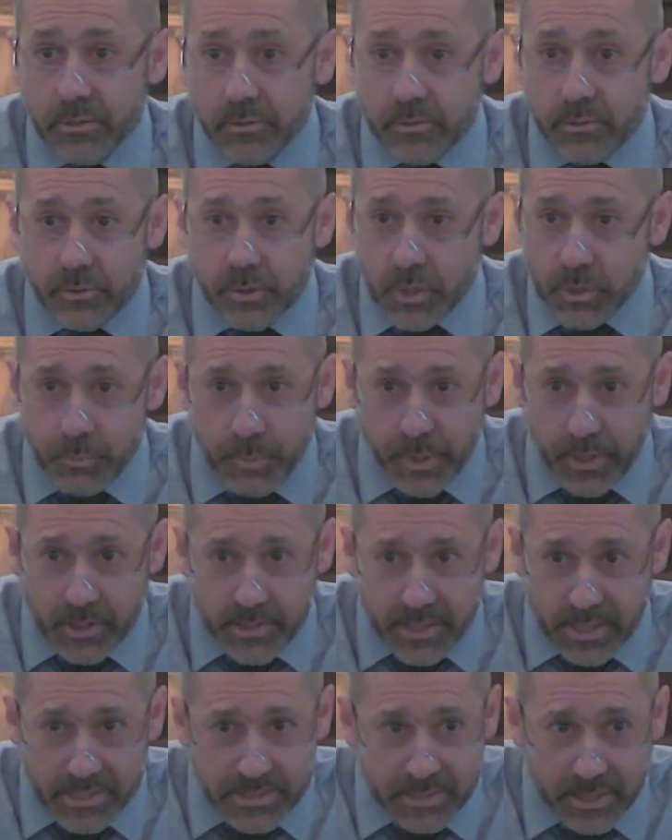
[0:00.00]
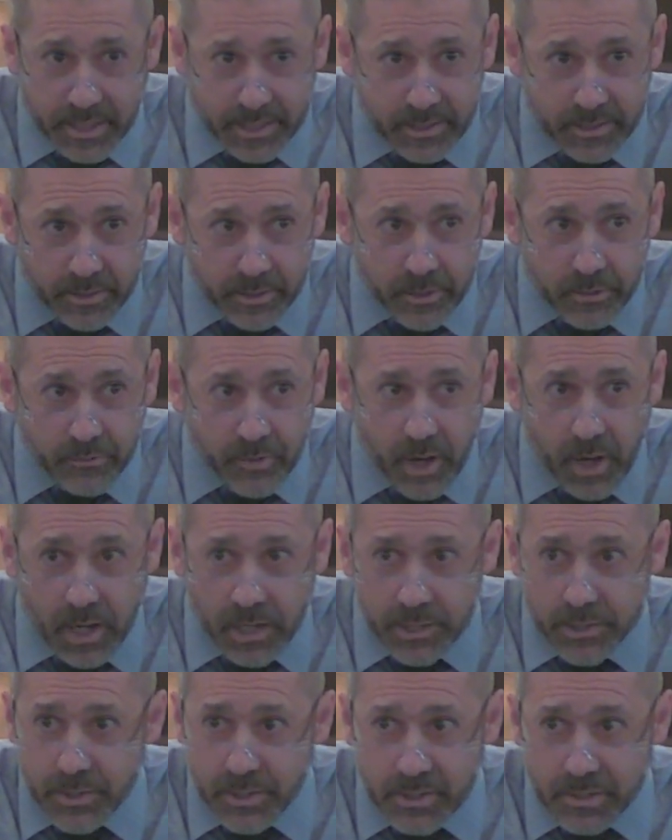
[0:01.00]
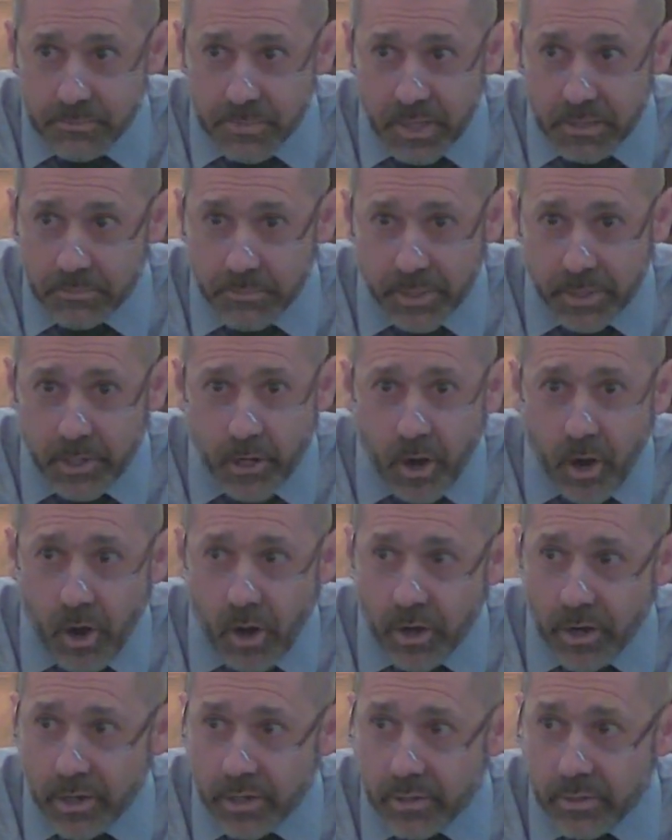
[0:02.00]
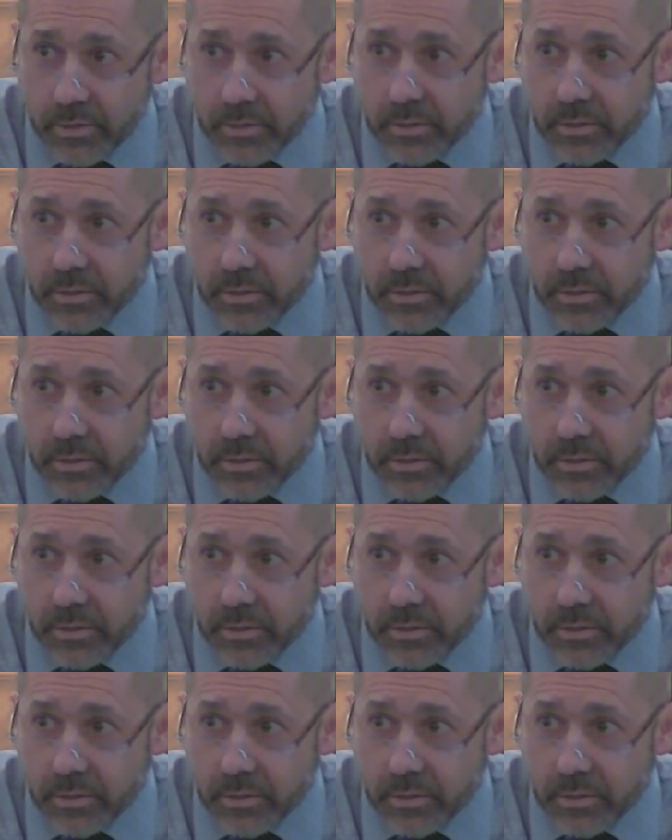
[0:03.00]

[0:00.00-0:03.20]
Just because I stand in a garage doesn't make me a car.